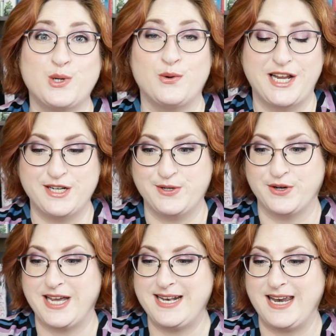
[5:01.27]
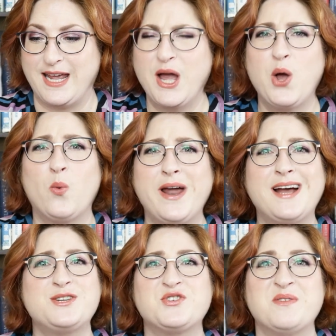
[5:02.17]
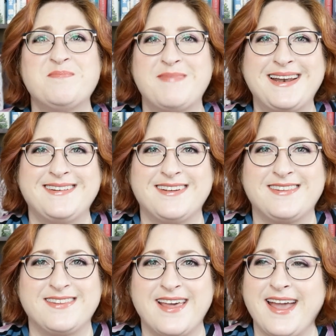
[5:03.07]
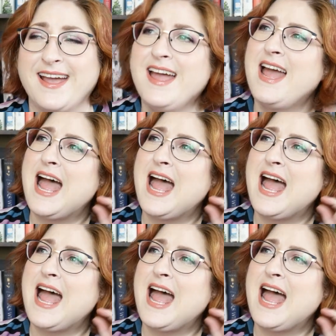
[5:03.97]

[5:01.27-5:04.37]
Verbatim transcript: donated your kidney. What a tremendous thing.